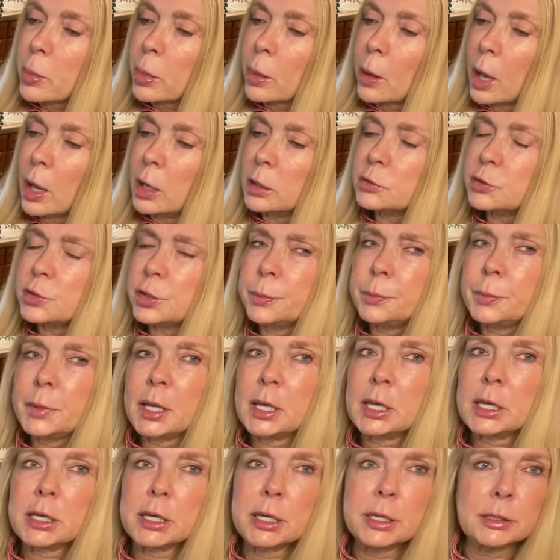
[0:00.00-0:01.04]
And to
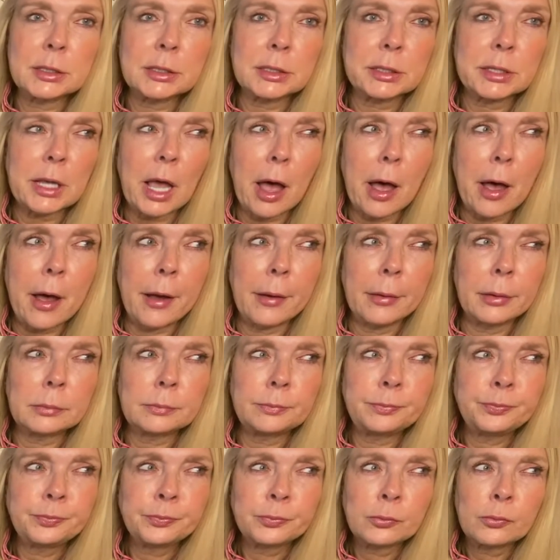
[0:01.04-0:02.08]
me, it's
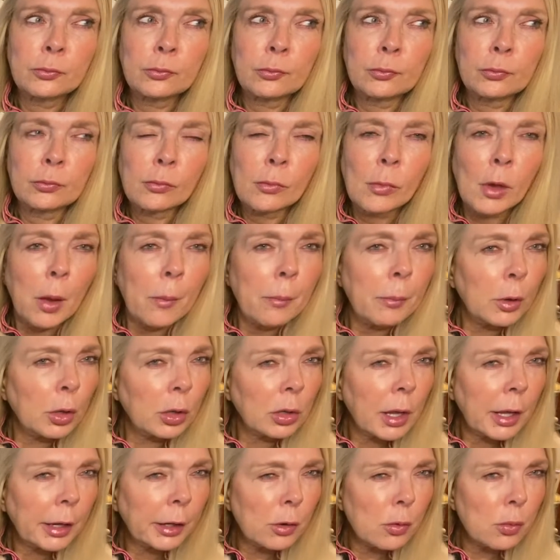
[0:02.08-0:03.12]
more
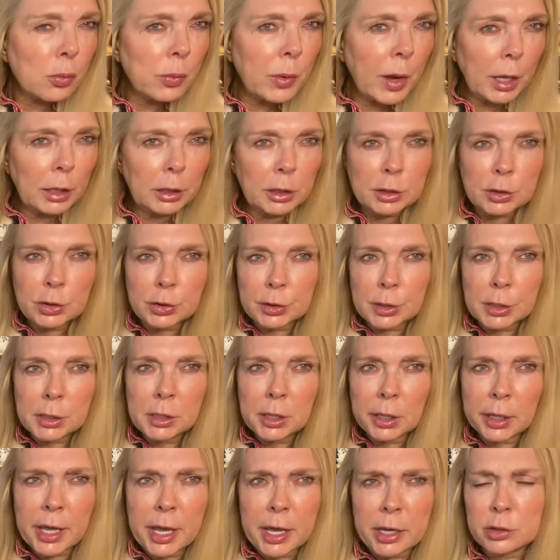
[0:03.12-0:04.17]
like a relish than
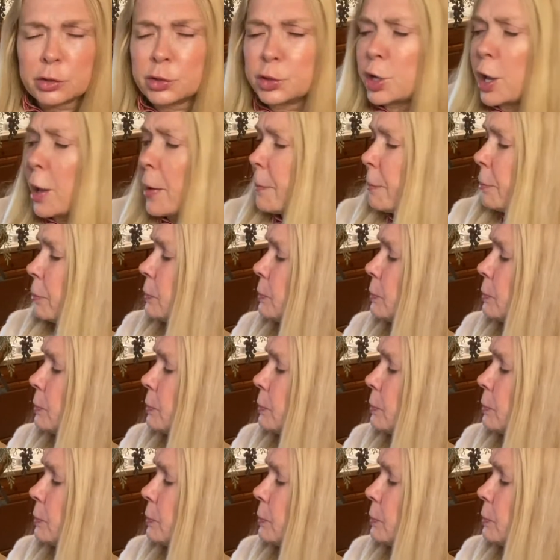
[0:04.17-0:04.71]
a ketchup.